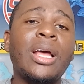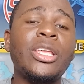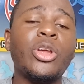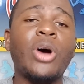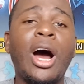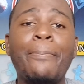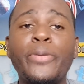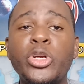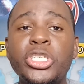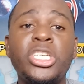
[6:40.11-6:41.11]
you know
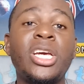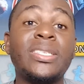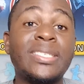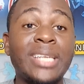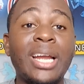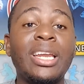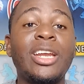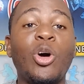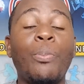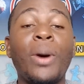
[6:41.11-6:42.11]
appreciate
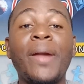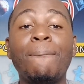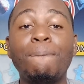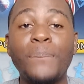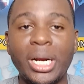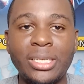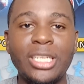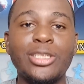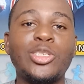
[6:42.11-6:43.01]
standing up and batting.